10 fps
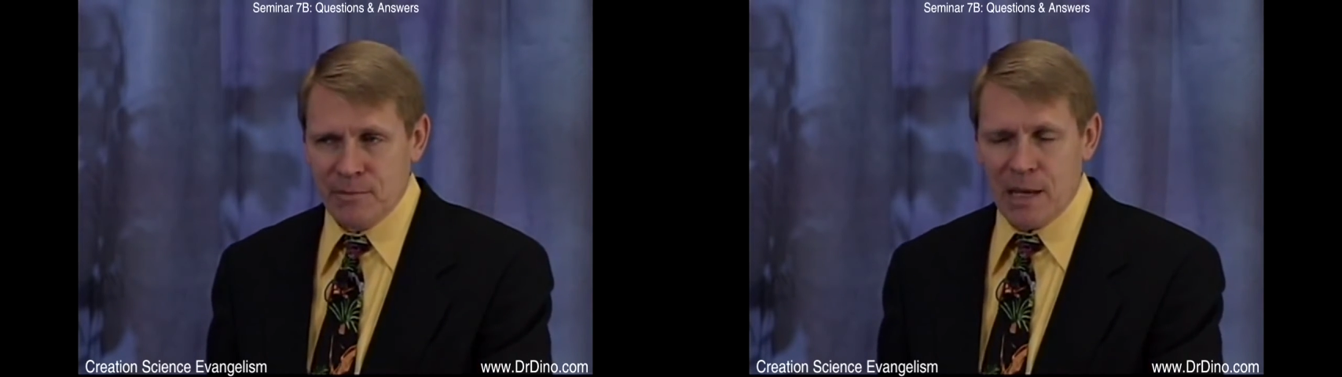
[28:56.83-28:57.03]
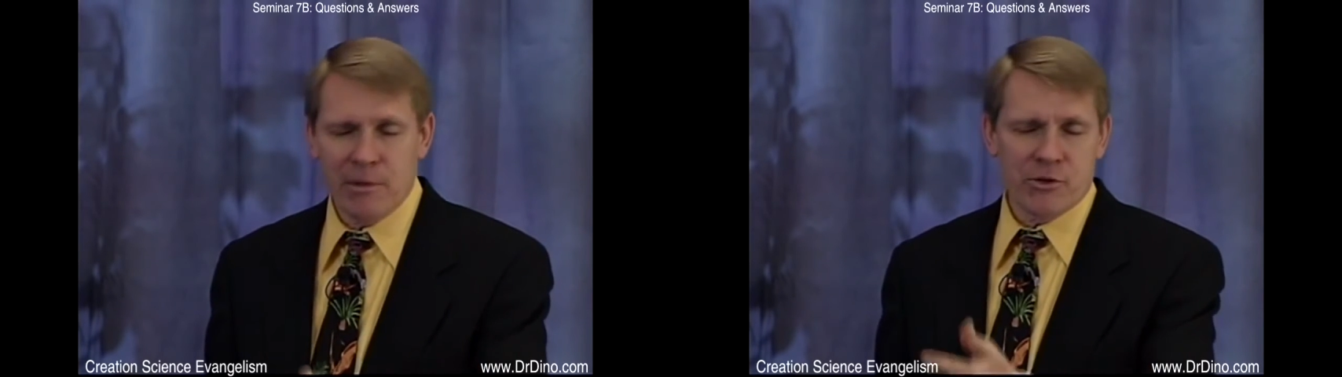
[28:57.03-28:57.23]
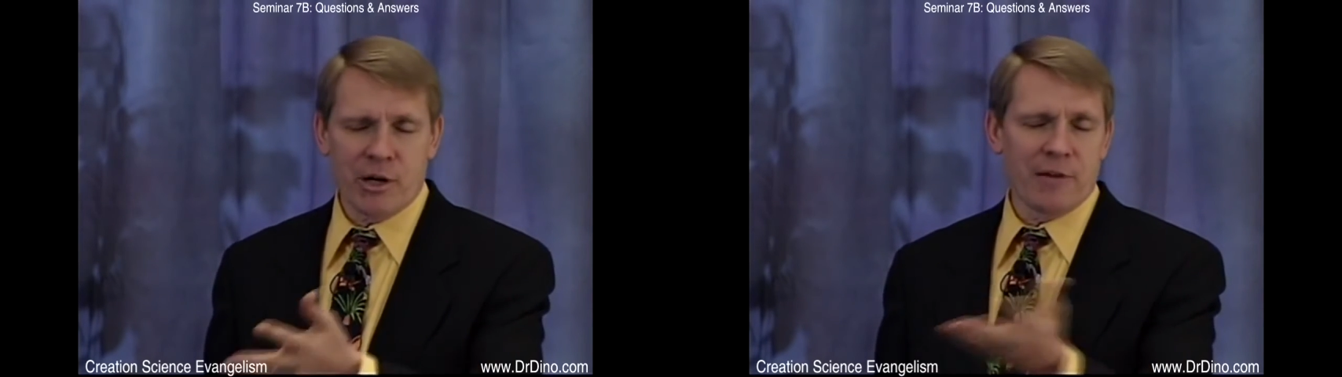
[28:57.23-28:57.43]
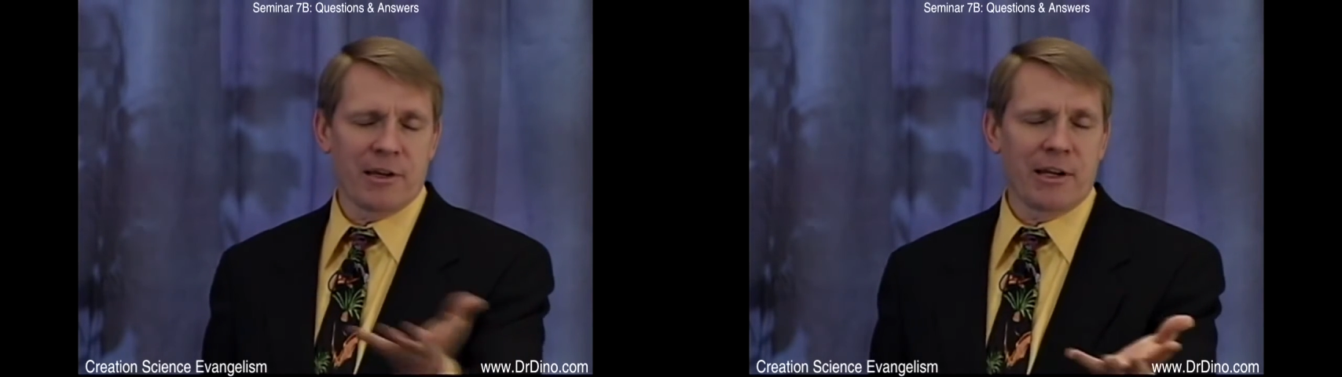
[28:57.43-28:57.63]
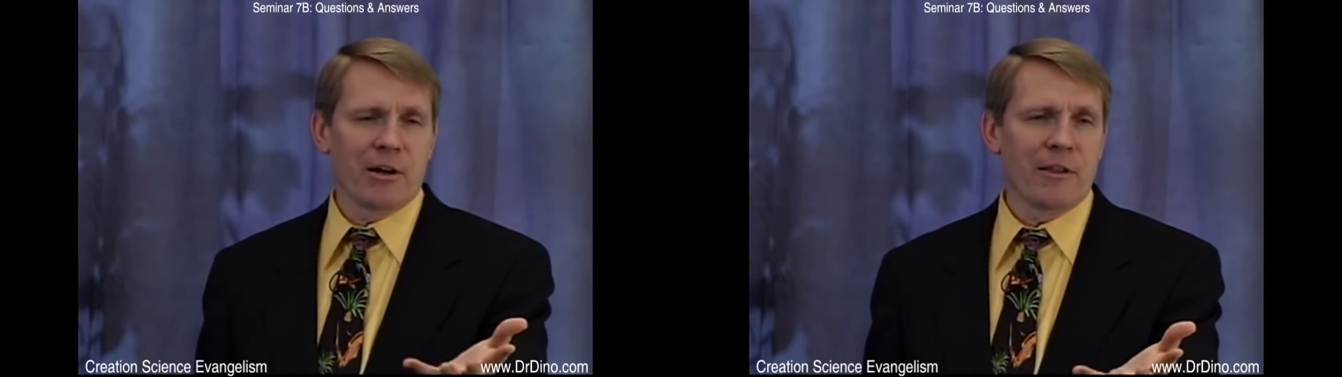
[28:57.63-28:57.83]
I'm not sure how
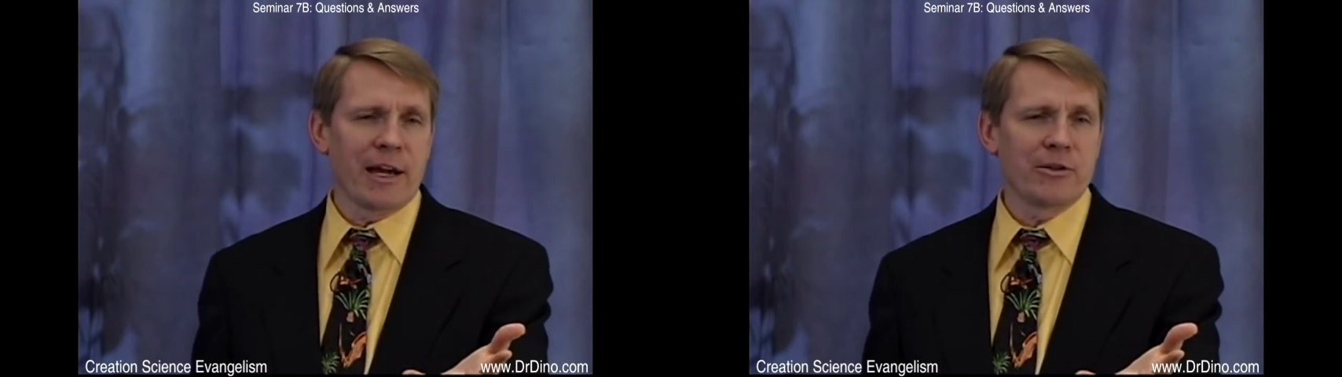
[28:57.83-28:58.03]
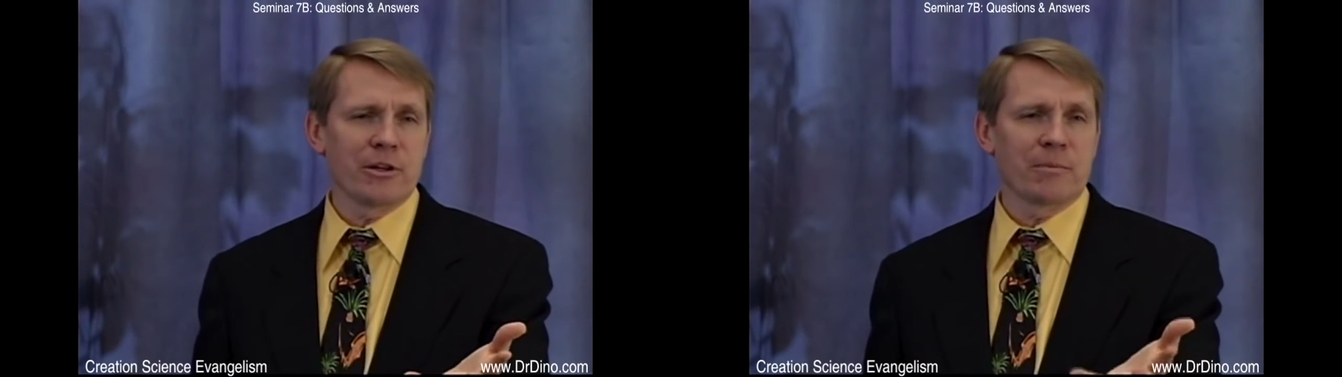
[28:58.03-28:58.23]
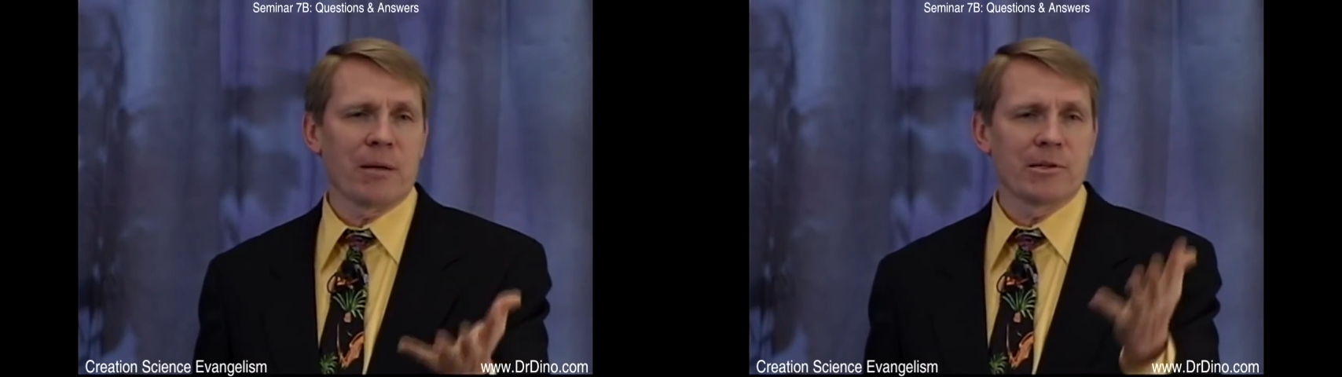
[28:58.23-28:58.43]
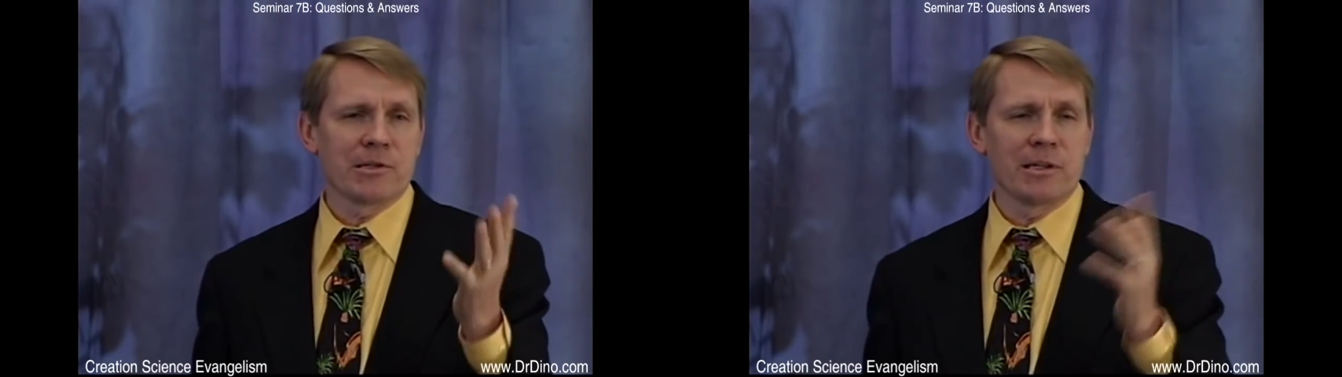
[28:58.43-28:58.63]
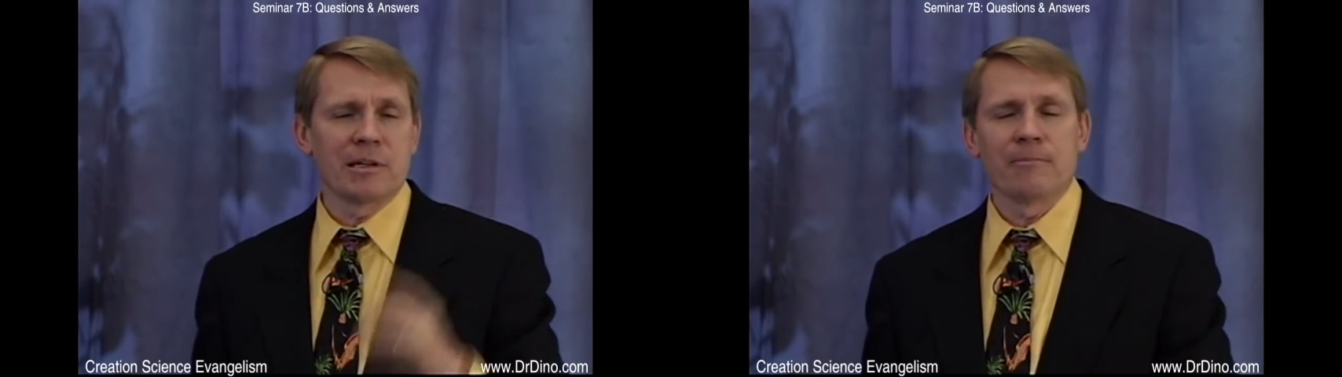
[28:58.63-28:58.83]
they did all that. You could probably
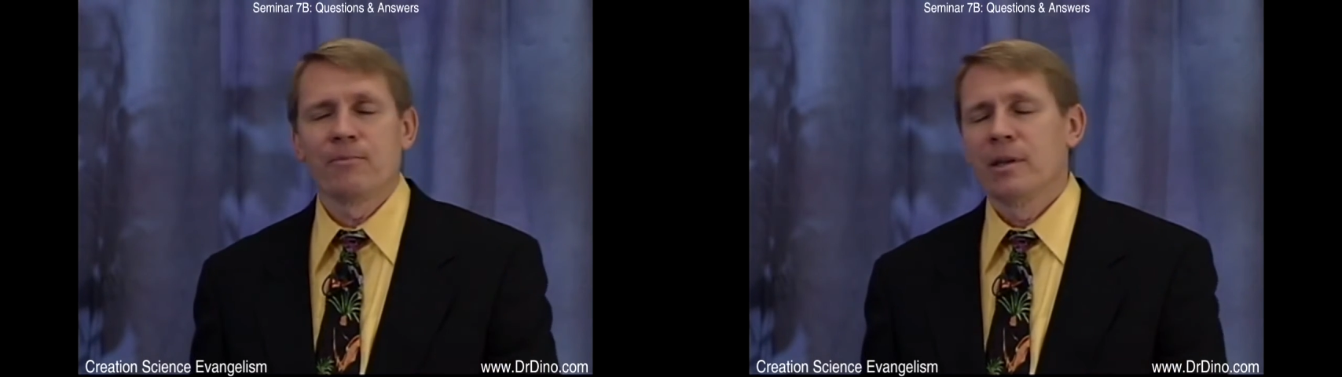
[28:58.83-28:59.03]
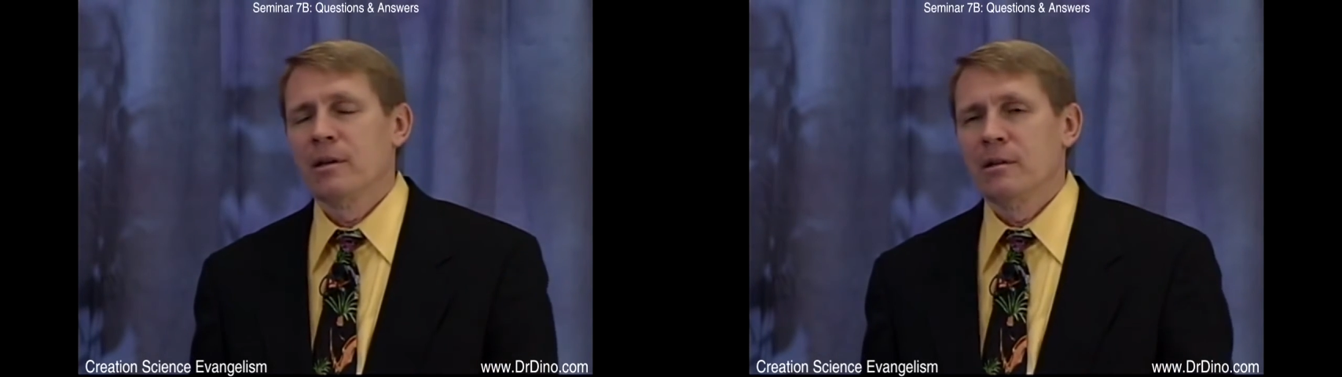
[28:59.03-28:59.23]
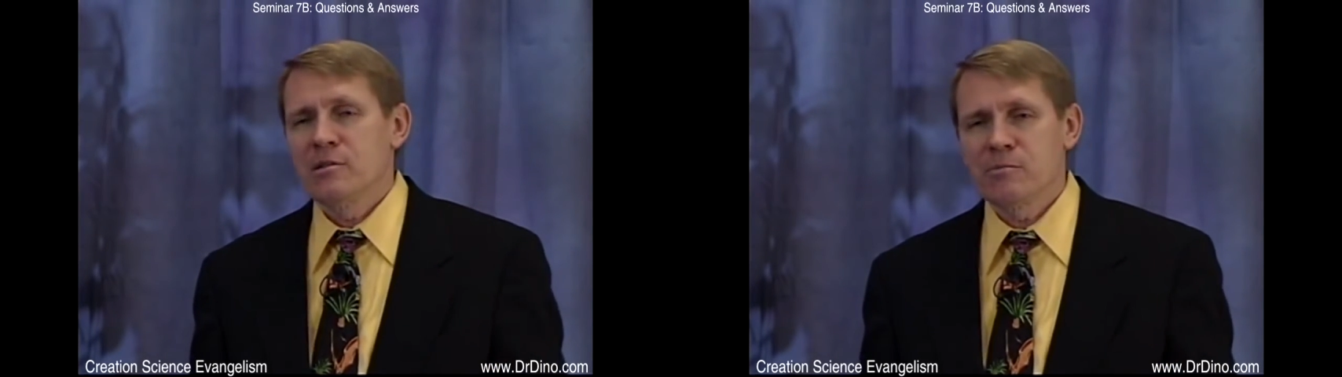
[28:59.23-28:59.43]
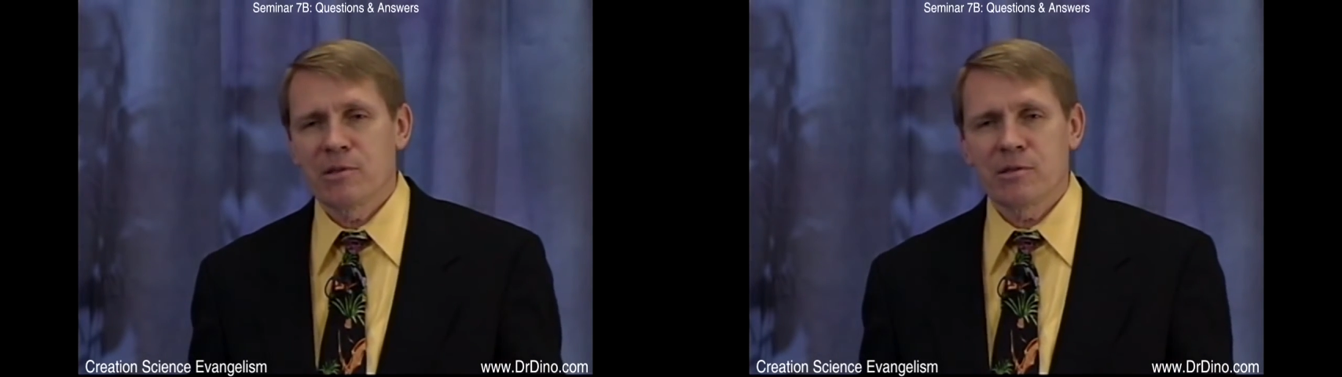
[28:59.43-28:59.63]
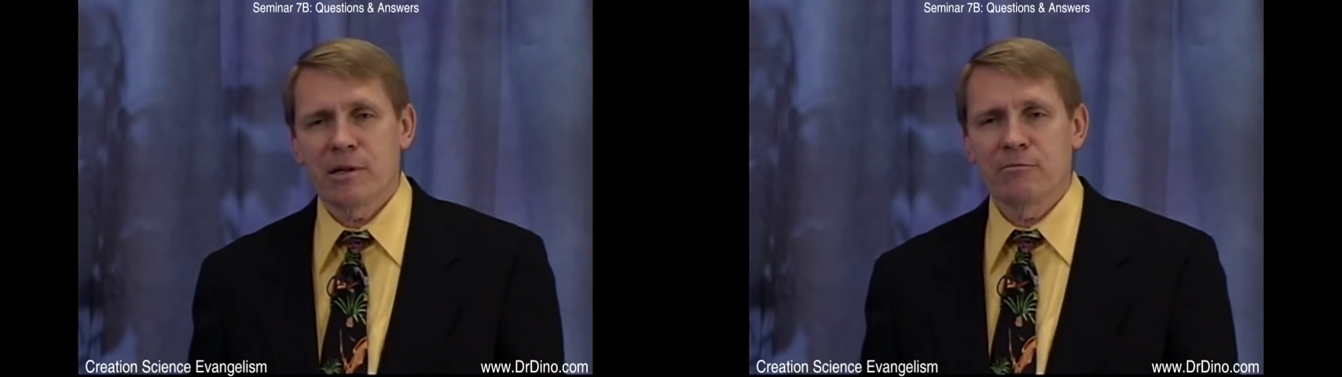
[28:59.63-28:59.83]
see some
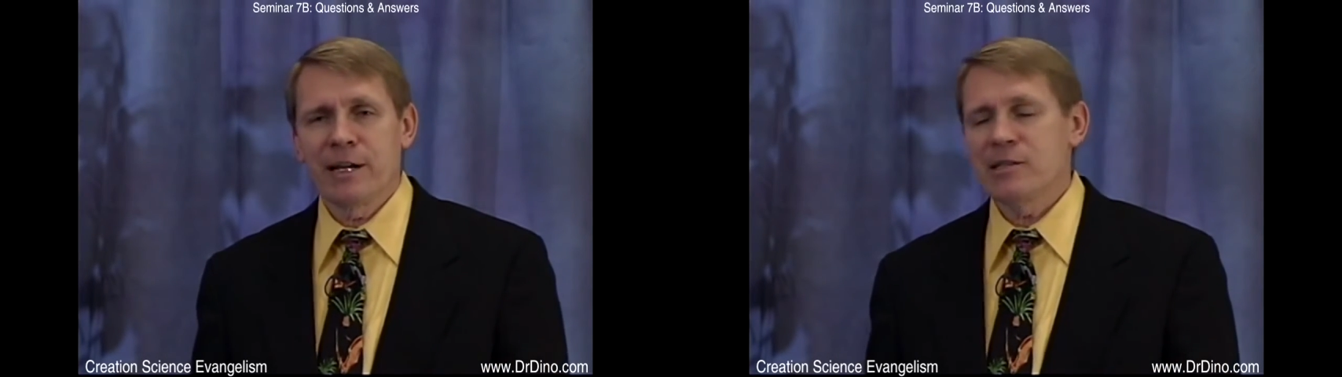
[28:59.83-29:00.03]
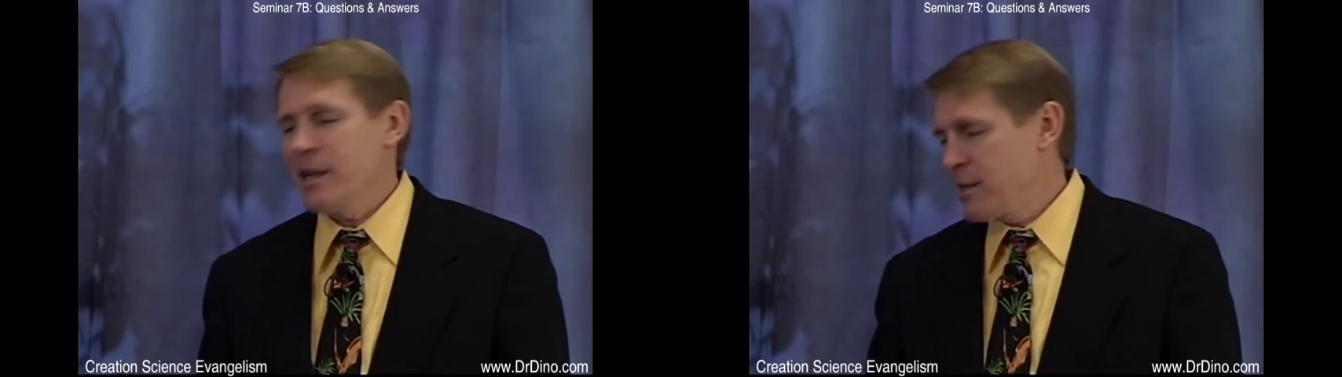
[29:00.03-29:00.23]
of the rate